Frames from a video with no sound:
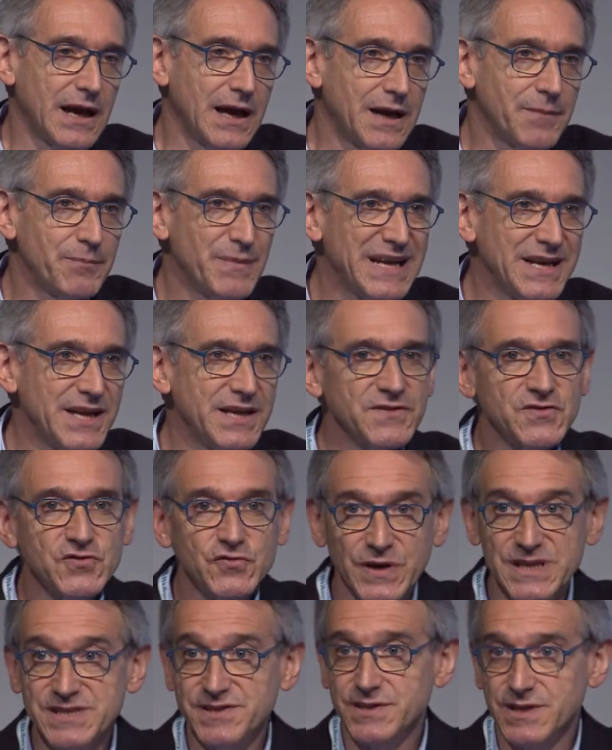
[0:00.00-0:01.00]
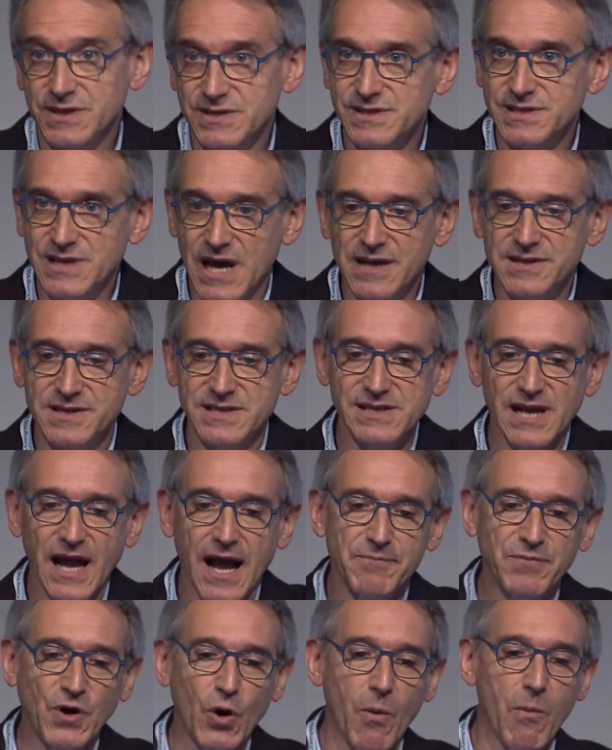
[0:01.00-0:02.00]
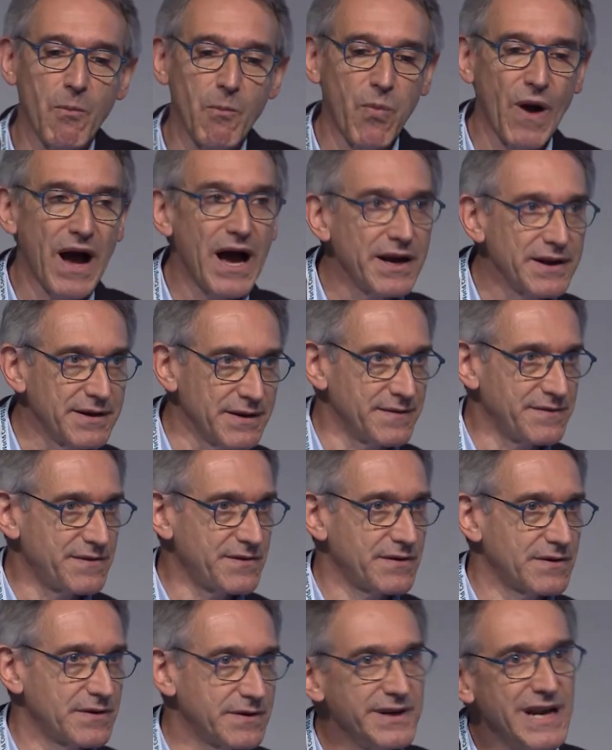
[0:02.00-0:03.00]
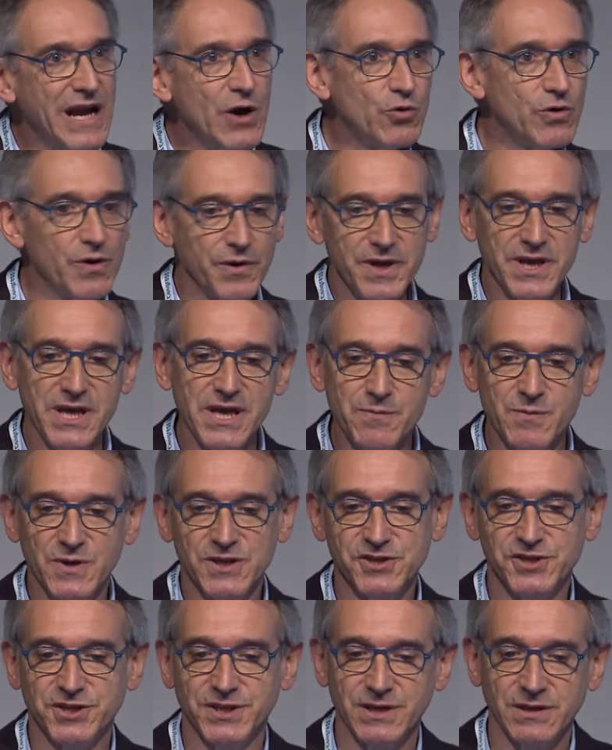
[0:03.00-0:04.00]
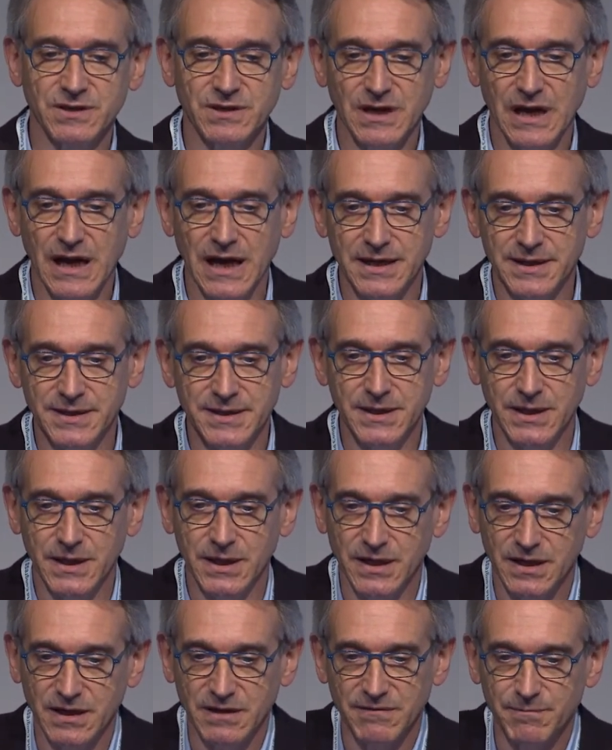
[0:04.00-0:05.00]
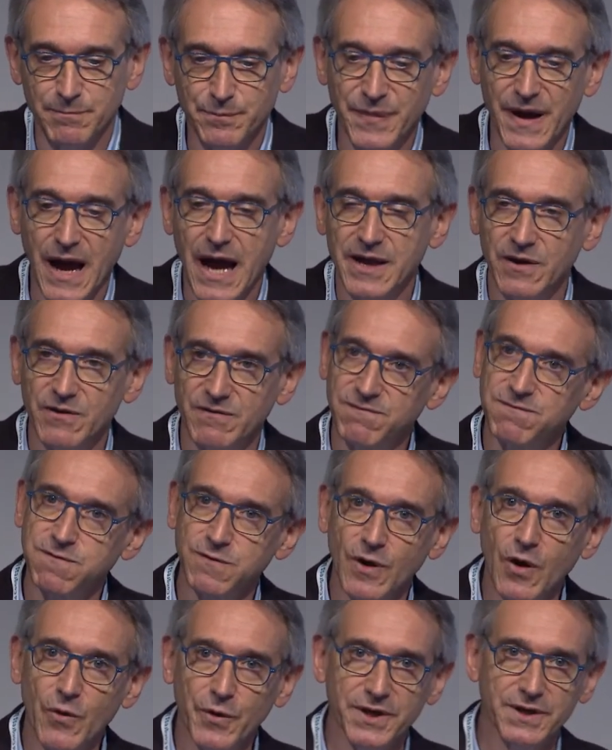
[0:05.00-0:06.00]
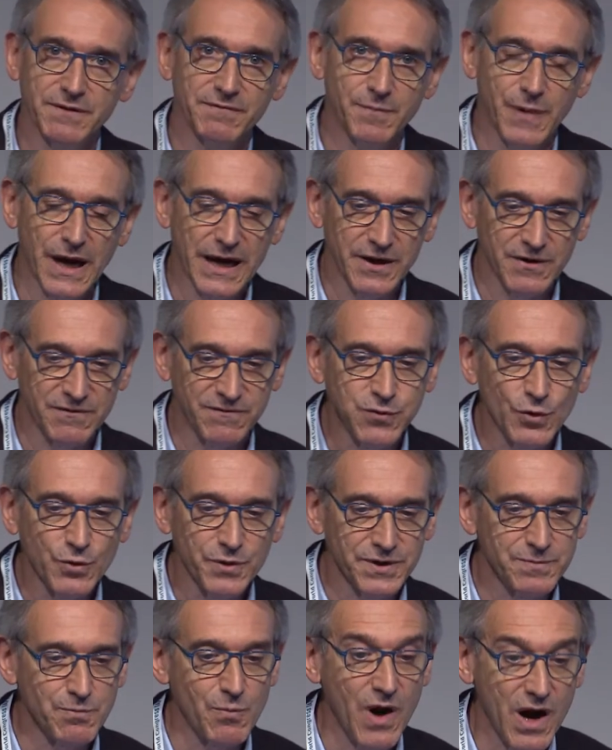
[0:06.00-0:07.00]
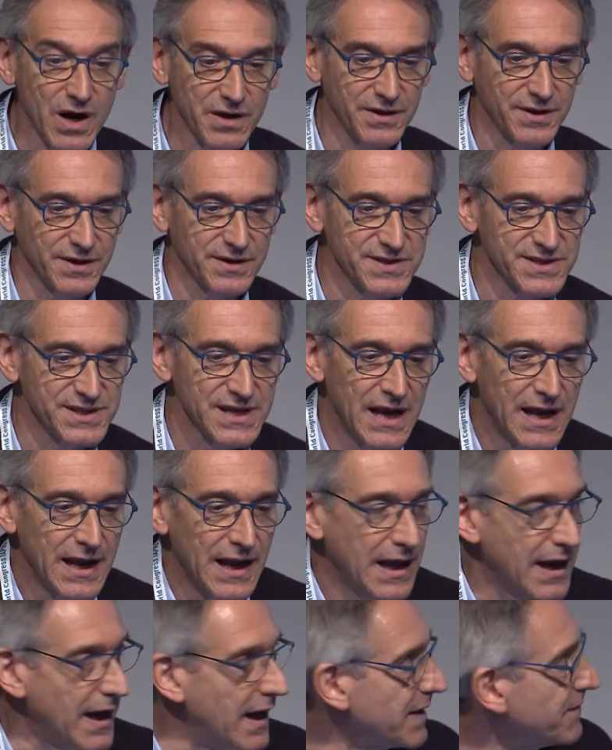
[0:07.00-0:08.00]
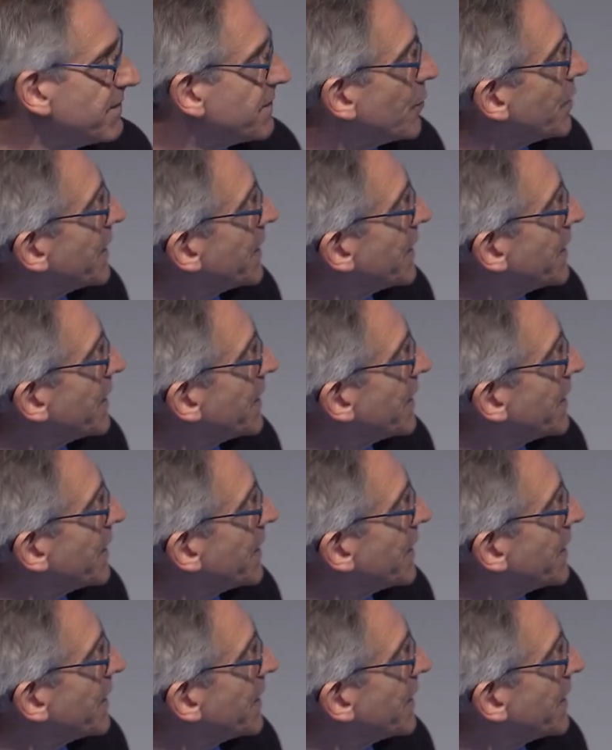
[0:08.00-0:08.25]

Many interesting studies have combined neuroimaging and biofluid markers, and for